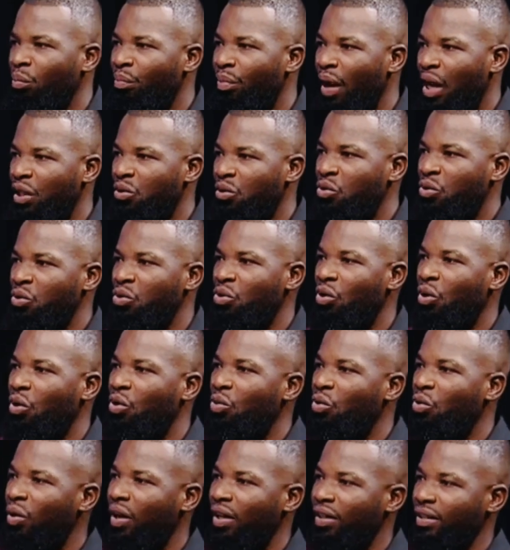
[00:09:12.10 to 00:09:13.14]
but you
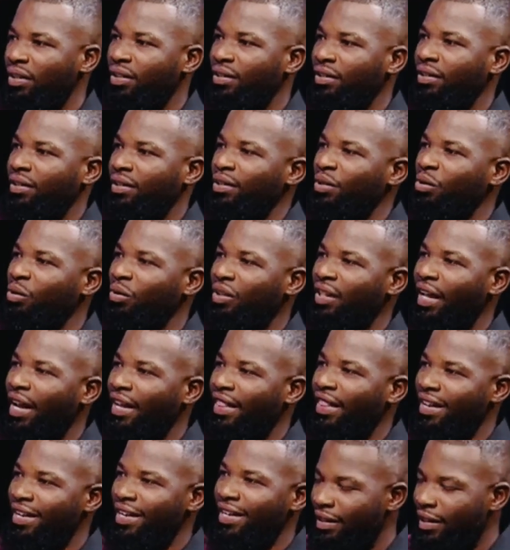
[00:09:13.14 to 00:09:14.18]
don't want to
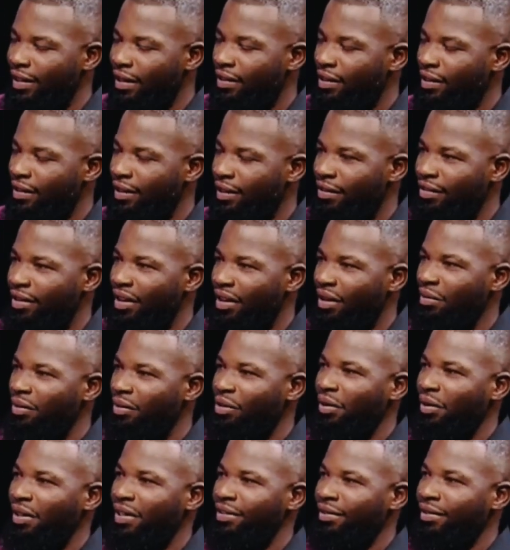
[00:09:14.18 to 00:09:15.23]
take the necessary step
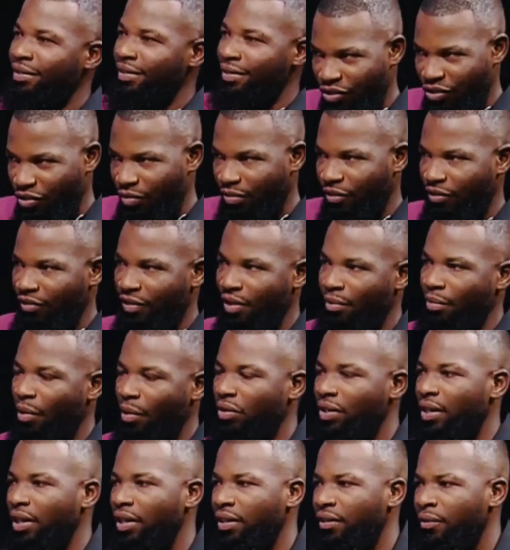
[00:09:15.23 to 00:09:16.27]
to reach the top of the
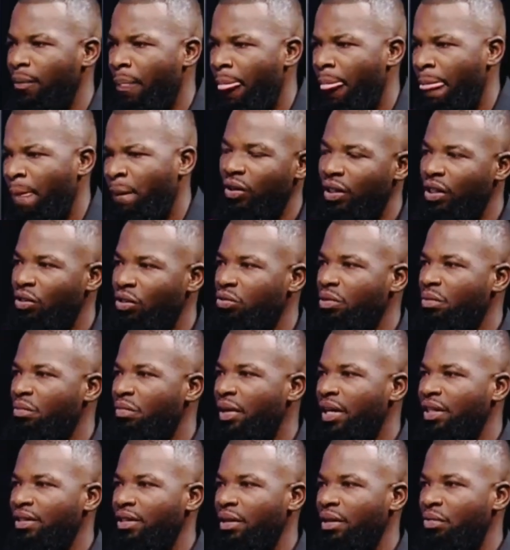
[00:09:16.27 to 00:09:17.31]
mountain. You need to
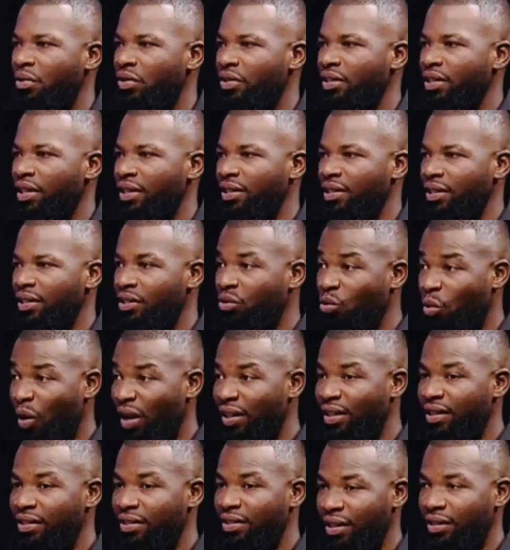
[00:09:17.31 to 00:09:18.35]
embrace the process. It's
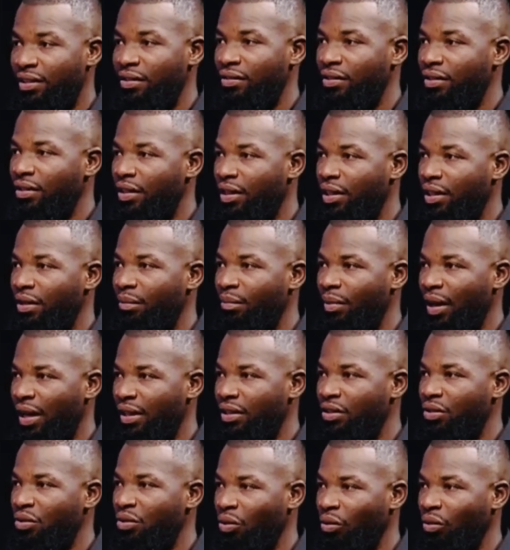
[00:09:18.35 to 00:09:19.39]
quite a subtle journey,
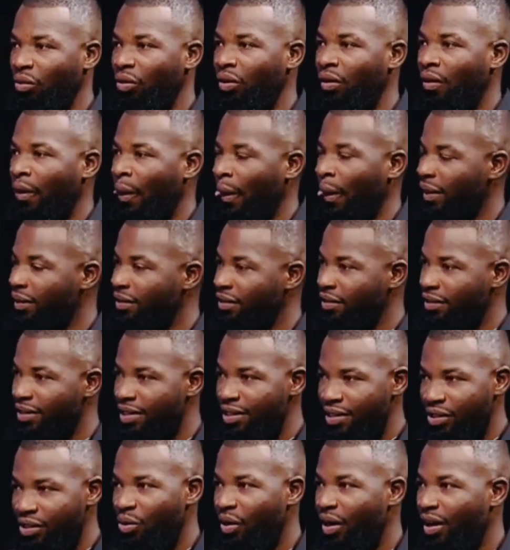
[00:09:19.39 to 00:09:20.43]
but,
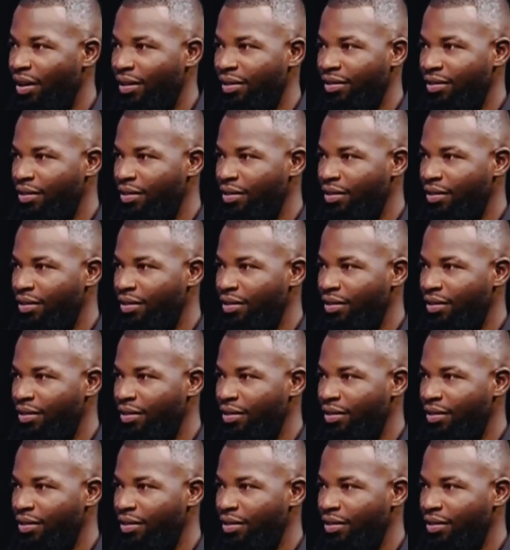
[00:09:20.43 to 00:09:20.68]
just do